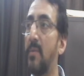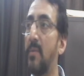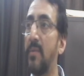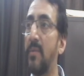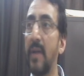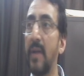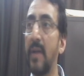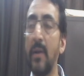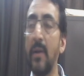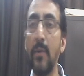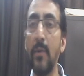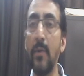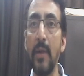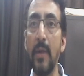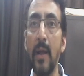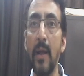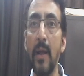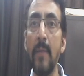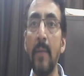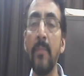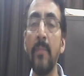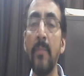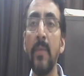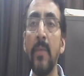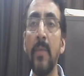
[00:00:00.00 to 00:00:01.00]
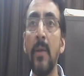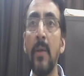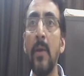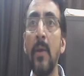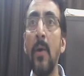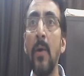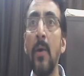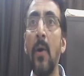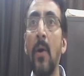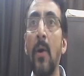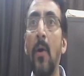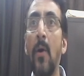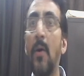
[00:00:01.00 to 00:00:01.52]
rhinorrhea,
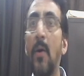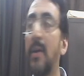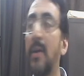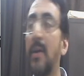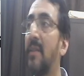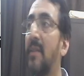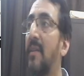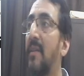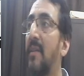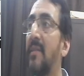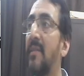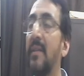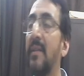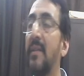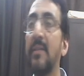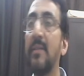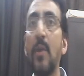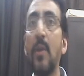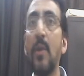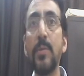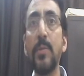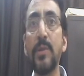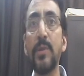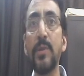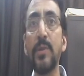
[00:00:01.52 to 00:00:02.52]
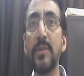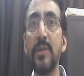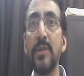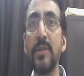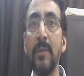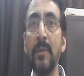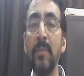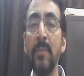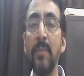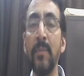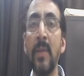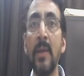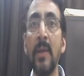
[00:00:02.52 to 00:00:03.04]
or else there is nasal
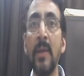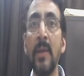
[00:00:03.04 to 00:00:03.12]
obstruction.